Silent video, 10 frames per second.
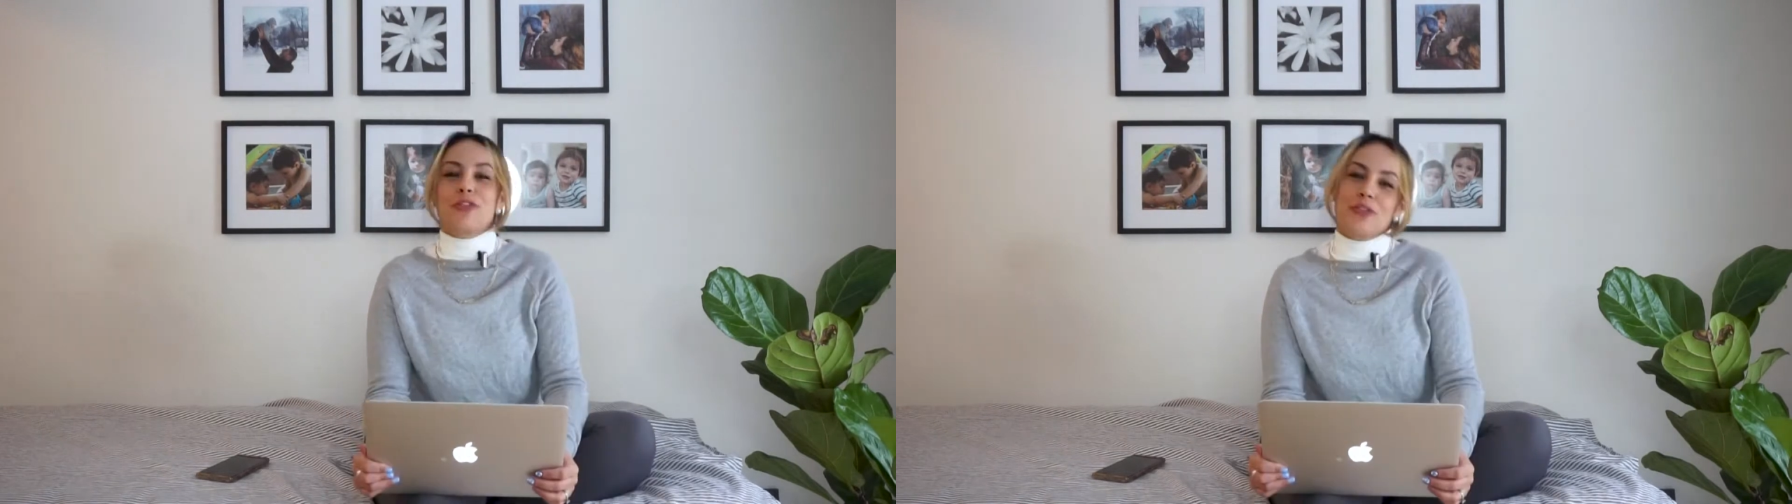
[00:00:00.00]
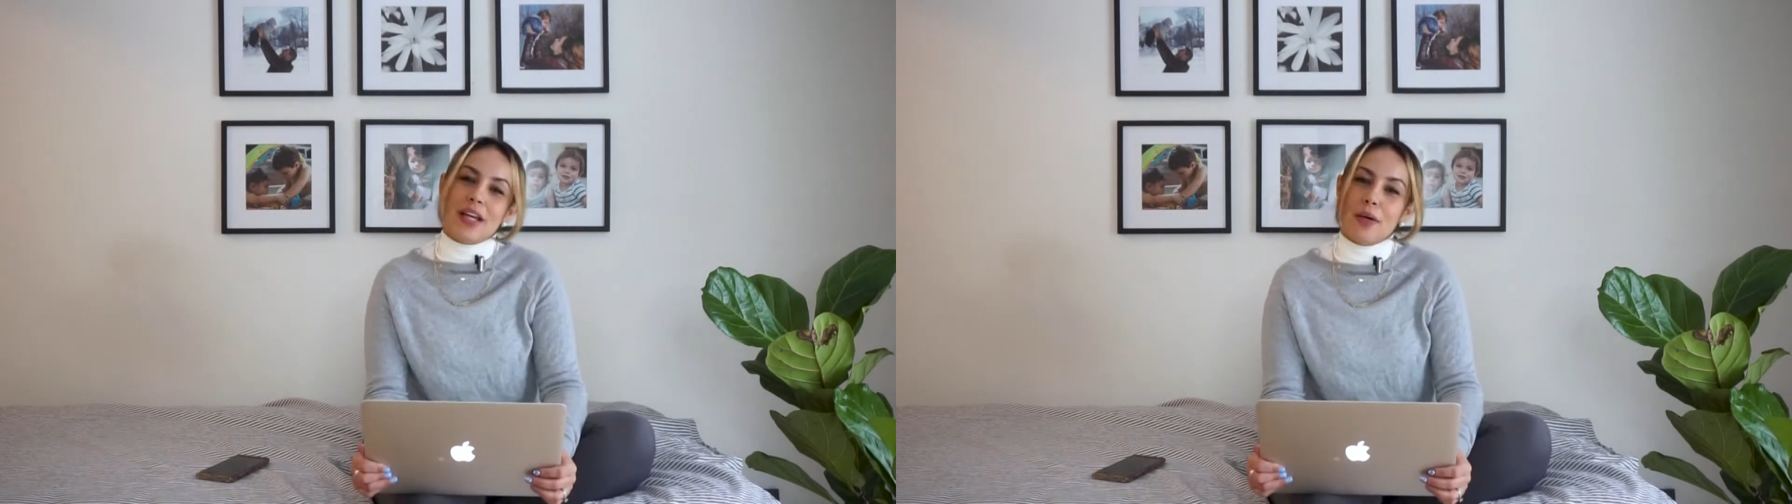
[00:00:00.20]

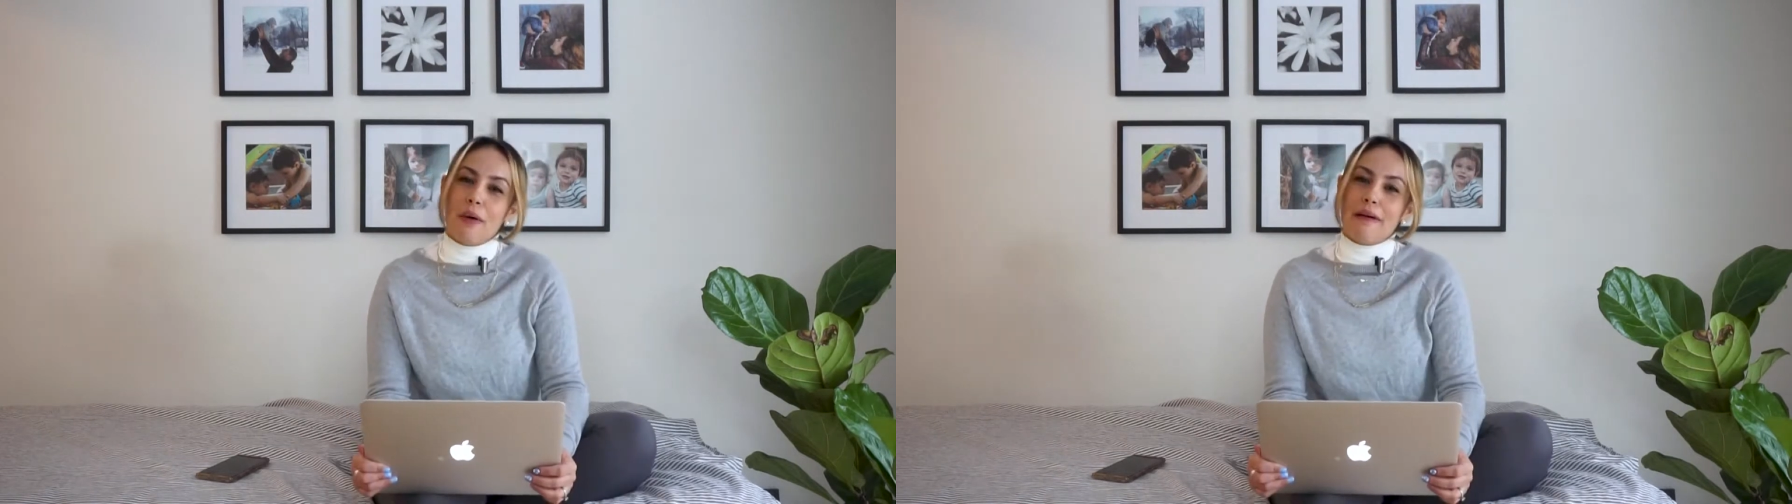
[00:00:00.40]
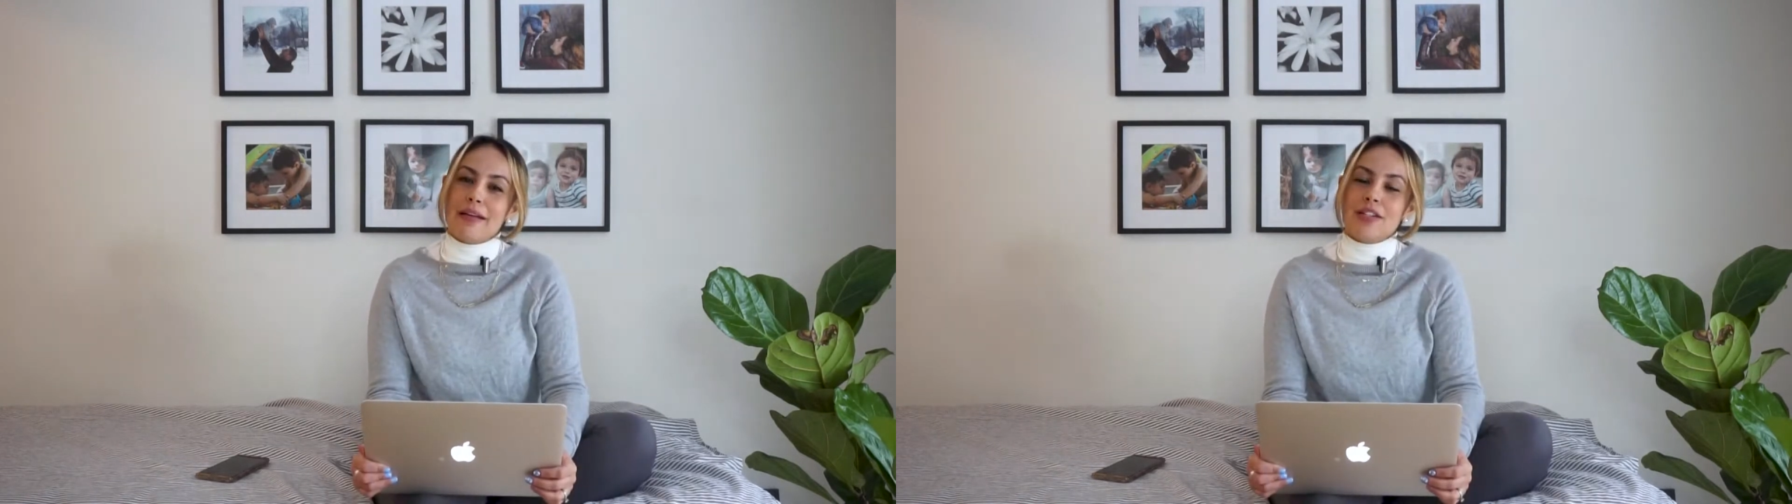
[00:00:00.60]
Today
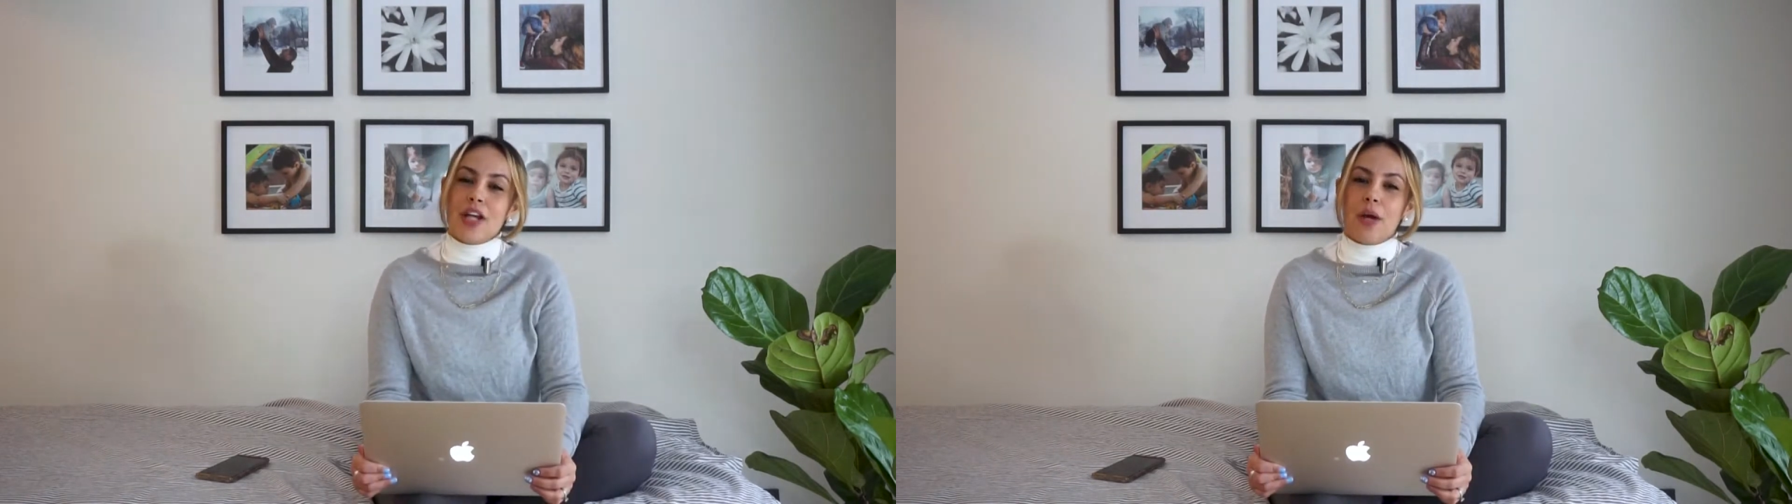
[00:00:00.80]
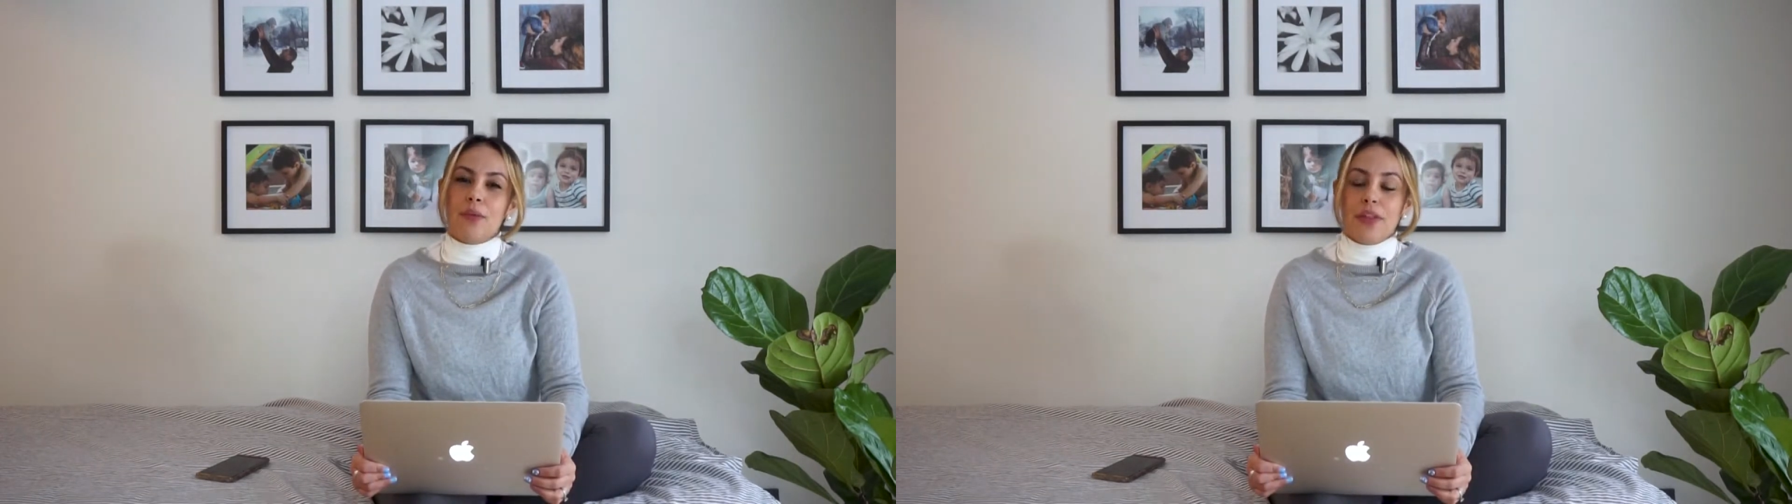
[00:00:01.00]
I want to
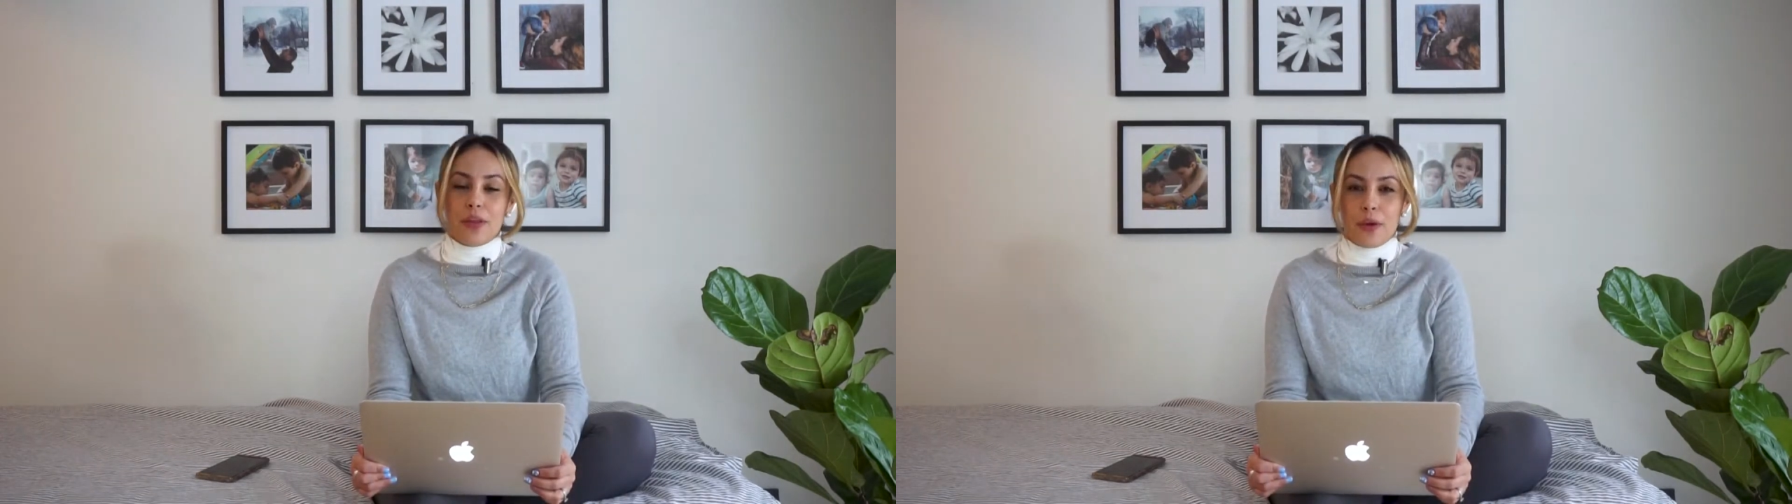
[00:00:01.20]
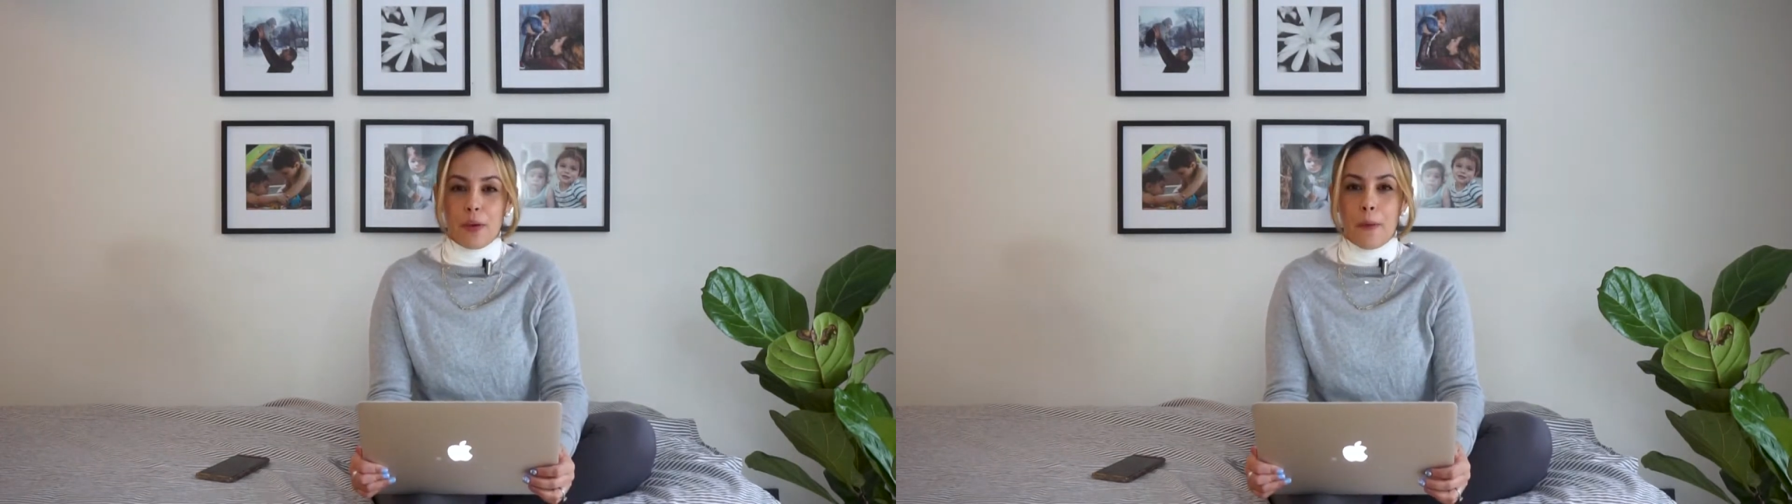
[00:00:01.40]
share
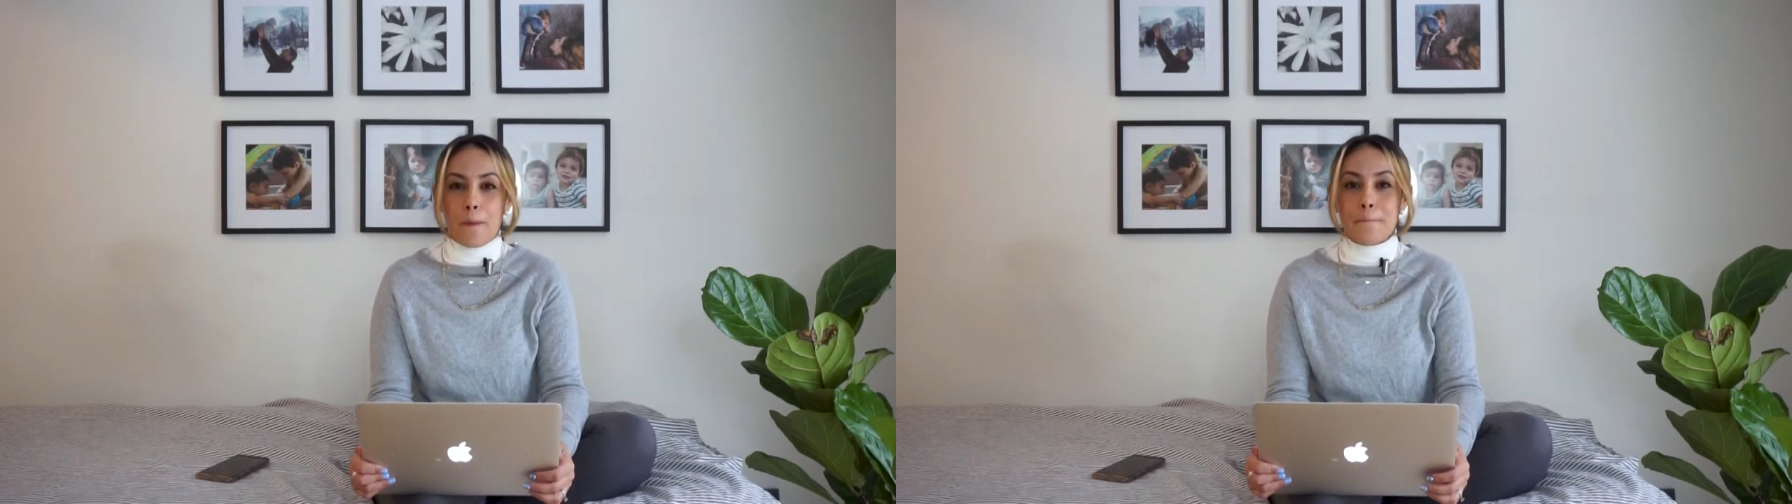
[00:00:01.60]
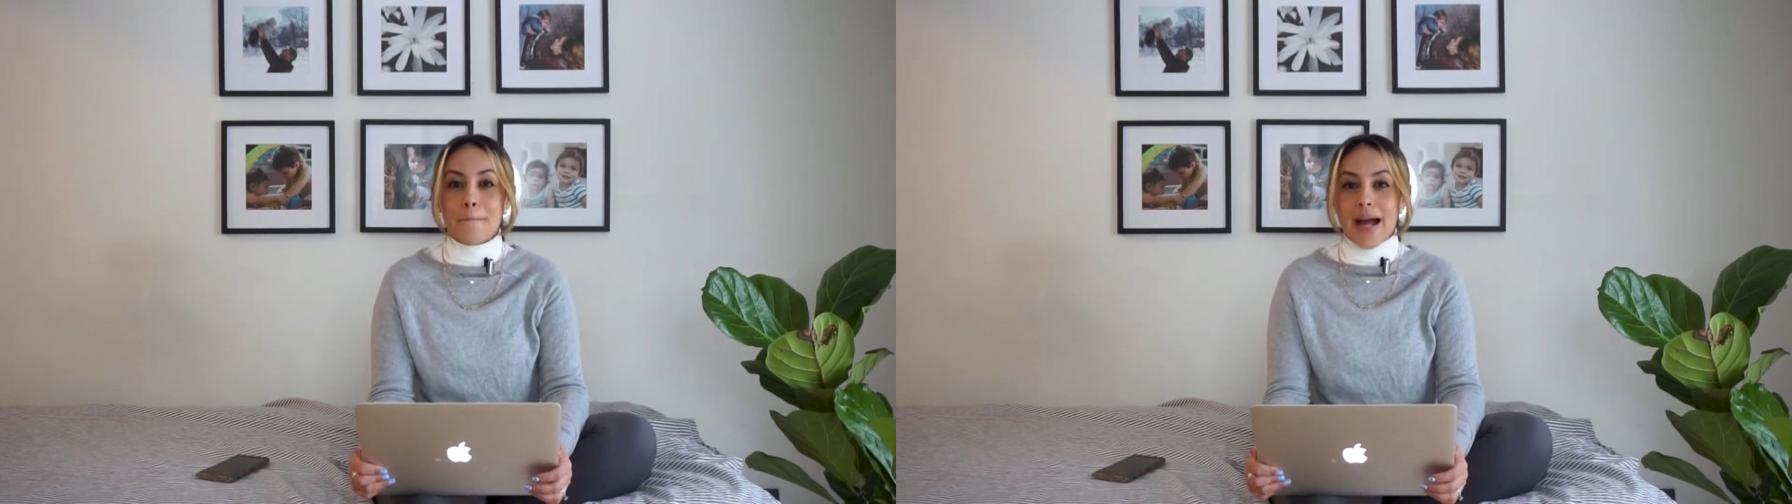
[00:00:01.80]
with
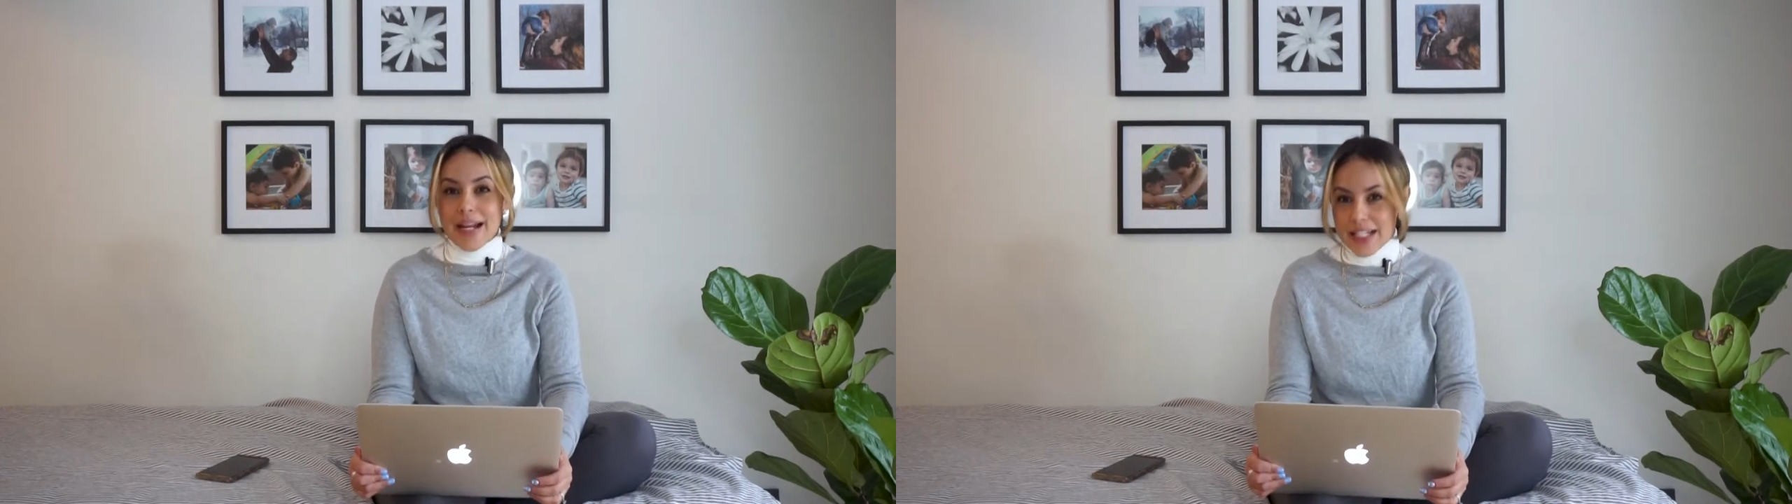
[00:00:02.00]
you my